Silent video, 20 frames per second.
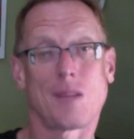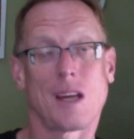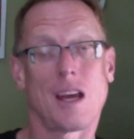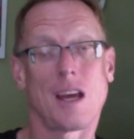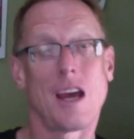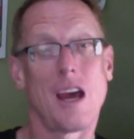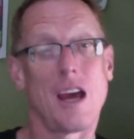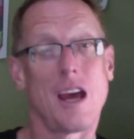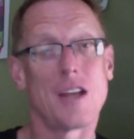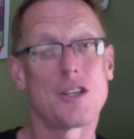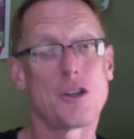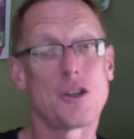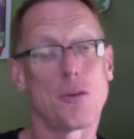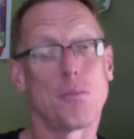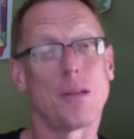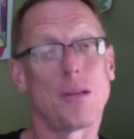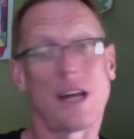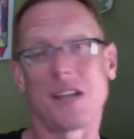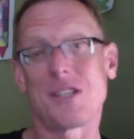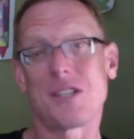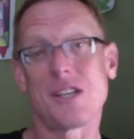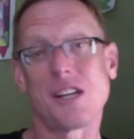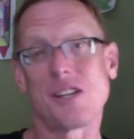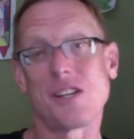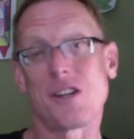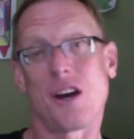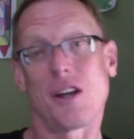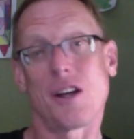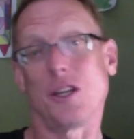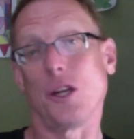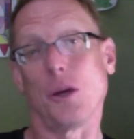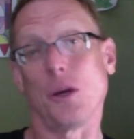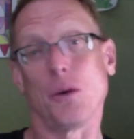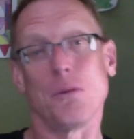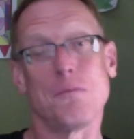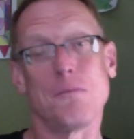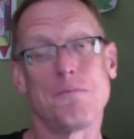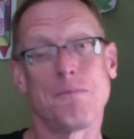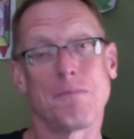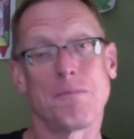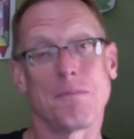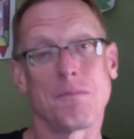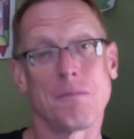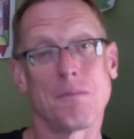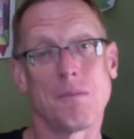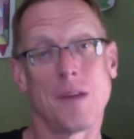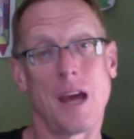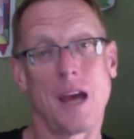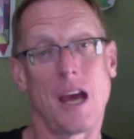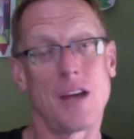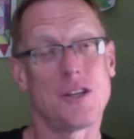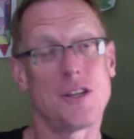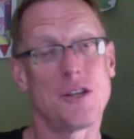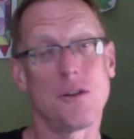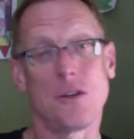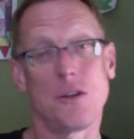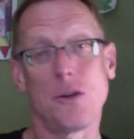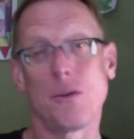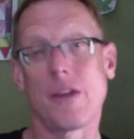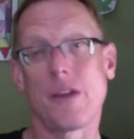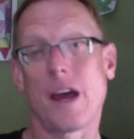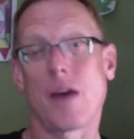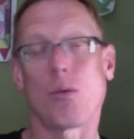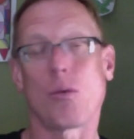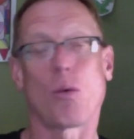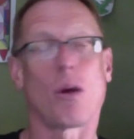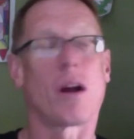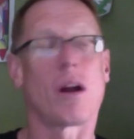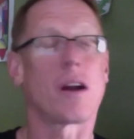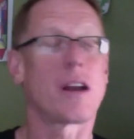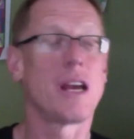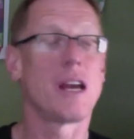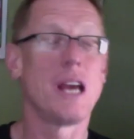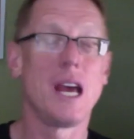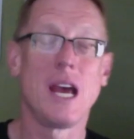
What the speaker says: And so blessings on you as you do that work